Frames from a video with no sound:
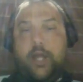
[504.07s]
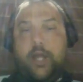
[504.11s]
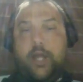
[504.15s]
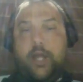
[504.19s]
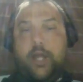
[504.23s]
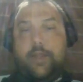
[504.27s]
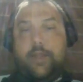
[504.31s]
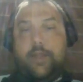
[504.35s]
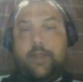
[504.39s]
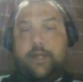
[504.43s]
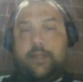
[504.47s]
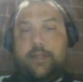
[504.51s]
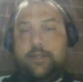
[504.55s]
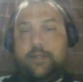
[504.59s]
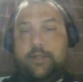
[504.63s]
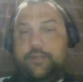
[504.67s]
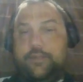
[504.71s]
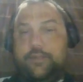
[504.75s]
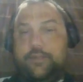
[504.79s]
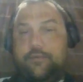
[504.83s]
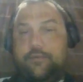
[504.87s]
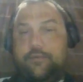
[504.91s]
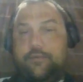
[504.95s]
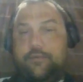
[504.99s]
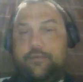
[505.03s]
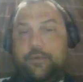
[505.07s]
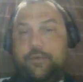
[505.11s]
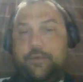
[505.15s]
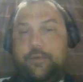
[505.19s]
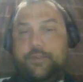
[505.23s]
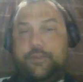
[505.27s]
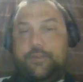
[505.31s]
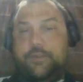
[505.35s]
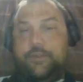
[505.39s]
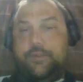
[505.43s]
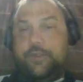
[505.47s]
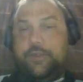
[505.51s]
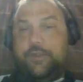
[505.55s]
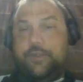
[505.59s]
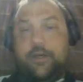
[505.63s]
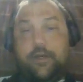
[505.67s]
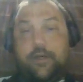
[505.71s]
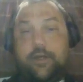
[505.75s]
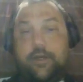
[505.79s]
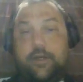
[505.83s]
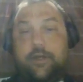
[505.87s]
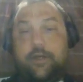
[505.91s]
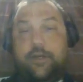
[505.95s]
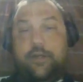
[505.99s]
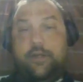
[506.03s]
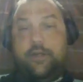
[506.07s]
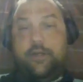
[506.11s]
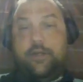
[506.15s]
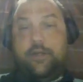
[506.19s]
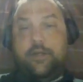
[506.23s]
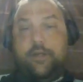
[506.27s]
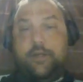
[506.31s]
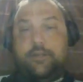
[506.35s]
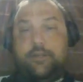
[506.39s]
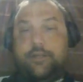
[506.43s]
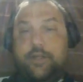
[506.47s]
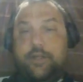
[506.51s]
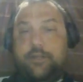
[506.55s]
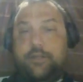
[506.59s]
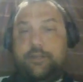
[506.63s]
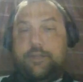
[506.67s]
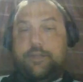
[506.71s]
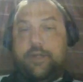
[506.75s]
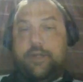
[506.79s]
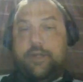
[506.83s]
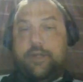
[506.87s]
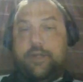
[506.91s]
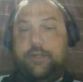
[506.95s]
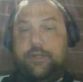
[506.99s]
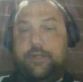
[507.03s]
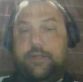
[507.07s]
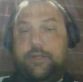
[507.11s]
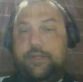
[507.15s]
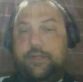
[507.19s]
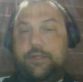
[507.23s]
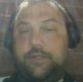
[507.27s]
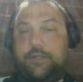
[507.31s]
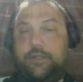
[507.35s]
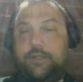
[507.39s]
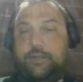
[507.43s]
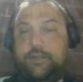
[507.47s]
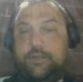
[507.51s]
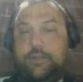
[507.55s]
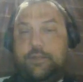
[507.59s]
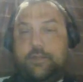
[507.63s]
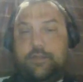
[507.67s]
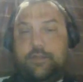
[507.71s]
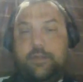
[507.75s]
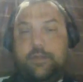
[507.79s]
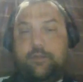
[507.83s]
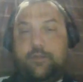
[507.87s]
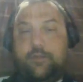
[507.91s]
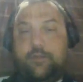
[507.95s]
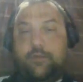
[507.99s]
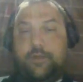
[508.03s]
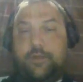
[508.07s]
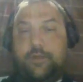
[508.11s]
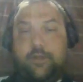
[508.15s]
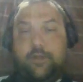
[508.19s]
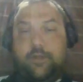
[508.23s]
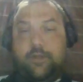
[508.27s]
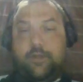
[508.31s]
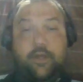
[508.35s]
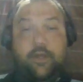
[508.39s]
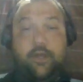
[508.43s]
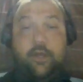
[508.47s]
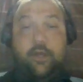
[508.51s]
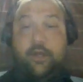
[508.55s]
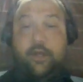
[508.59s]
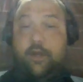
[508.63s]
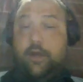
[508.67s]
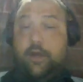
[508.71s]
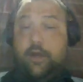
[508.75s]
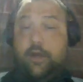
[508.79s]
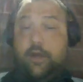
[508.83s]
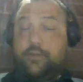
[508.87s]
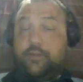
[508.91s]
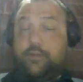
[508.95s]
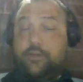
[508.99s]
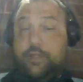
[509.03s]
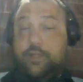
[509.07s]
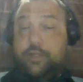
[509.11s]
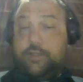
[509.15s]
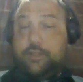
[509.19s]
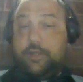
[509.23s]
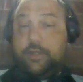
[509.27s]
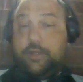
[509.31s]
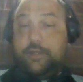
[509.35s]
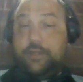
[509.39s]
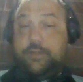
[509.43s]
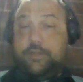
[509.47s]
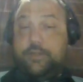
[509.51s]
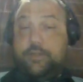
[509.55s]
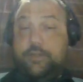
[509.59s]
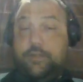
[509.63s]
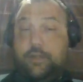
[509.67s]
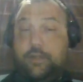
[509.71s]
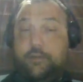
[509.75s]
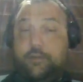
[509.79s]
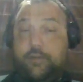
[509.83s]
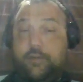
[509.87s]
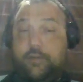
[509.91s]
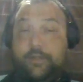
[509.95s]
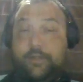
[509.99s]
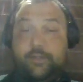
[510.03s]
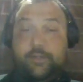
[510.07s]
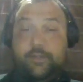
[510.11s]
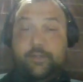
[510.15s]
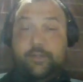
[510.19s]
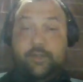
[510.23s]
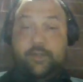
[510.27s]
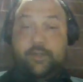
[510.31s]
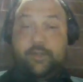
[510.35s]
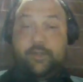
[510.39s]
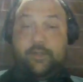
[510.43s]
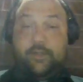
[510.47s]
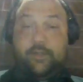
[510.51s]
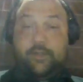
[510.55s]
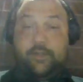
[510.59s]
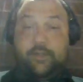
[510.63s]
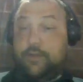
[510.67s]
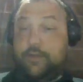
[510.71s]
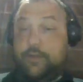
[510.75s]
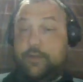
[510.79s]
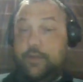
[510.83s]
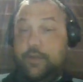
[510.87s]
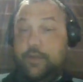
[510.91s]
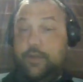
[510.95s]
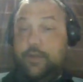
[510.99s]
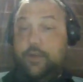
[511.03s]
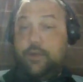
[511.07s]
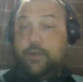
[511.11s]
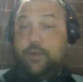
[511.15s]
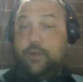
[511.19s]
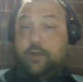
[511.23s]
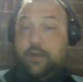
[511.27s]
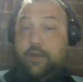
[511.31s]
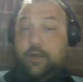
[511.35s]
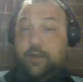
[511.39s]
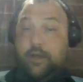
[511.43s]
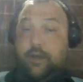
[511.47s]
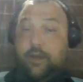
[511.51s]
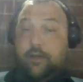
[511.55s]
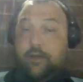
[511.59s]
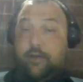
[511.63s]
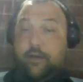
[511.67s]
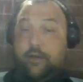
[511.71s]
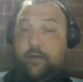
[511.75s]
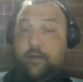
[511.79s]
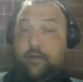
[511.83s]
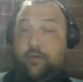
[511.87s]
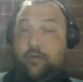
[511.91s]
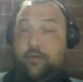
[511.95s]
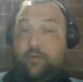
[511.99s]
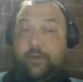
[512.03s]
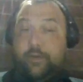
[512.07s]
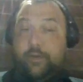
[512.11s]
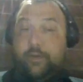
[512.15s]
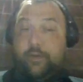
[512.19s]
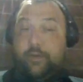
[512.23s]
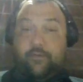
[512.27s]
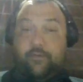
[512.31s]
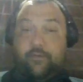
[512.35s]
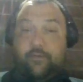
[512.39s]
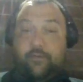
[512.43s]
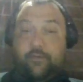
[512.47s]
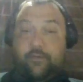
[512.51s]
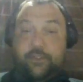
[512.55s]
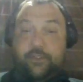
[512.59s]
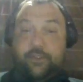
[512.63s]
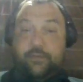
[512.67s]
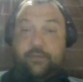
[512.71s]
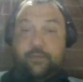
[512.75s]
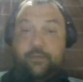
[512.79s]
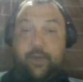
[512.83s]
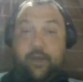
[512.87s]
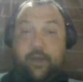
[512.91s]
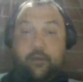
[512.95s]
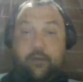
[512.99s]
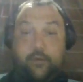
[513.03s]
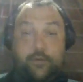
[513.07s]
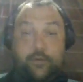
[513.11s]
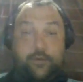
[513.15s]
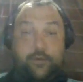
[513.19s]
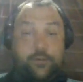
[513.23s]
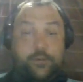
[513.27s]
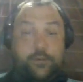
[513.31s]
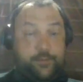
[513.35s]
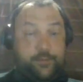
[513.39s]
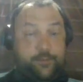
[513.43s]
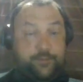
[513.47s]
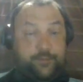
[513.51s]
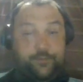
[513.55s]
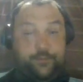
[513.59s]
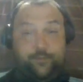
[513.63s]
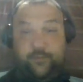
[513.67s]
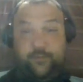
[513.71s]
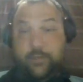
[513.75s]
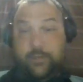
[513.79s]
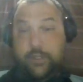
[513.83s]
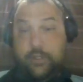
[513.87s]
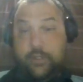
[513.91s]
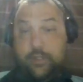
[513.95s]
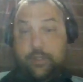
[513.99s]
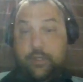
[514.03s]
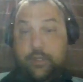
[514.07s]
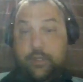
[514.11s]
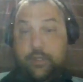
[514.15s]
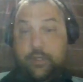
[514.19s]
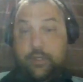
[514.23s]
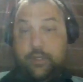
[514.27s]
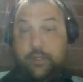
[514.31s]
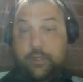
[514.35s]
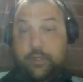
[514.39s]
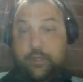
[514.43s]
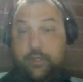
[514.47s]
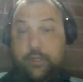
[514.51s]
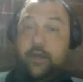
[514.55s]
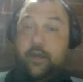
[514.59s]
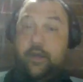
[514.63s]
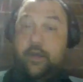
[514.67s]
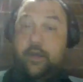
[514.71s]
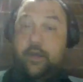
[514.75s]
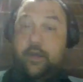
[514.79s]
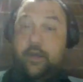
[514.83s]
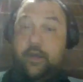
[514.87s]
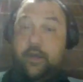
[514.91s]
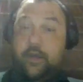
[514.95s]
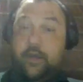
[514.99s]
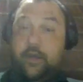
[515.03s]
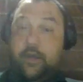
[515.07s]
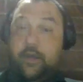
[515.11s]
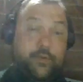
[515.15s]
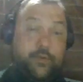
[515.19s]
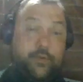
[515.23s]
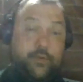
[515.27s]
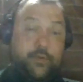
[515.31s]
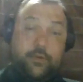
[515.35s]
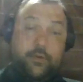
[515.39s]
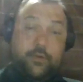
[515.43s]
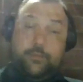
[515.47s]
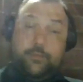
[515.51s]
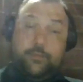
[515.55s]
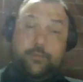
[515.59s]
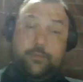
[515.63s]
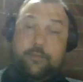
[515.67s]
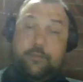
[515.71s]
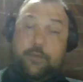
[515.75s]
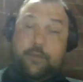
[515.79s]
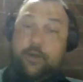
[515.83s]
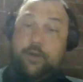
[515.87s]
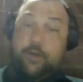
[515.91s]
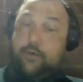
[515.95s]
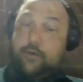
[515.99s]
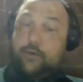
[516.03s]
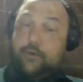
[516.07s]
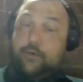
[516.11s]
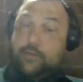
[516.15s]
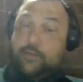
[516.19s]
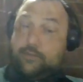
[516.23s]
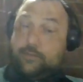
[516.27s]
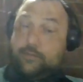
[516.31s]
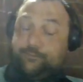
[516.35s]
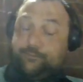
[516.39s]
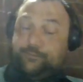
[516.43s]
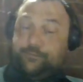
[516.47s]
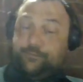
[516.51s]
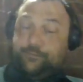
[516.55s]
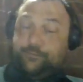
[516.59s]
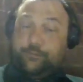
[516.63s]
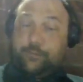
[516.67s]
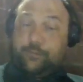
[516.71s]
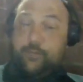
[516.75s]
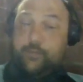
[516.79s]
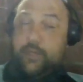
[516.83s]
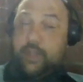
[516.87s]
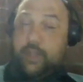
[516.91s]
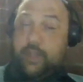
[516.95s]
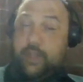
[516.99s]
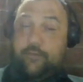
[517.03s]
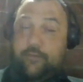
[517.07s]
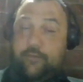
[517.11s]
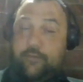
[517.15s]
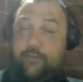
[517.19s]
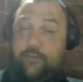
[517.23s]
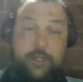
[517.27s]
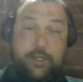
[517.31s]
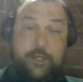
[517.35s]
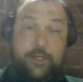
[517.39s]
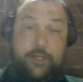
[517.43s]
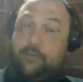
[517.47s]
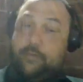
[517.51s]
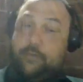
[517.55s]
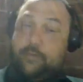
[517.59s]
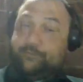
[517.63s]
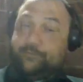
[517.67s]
that is, of course, a genocide consistent with the other genocides that the U.S. and Western fascist powers, the UK, most notably among those, have committed